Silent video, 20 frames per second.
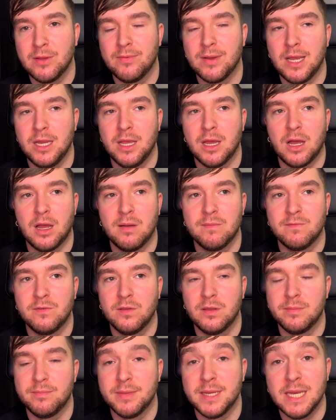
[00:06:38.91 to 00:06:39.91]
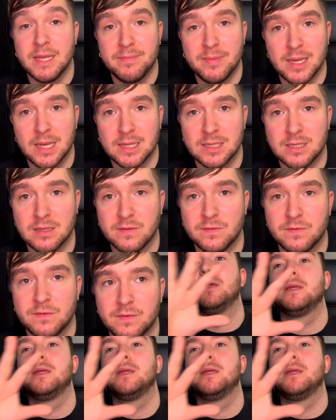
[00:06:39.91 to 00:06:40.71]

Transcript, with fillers: really harmful and manipulative.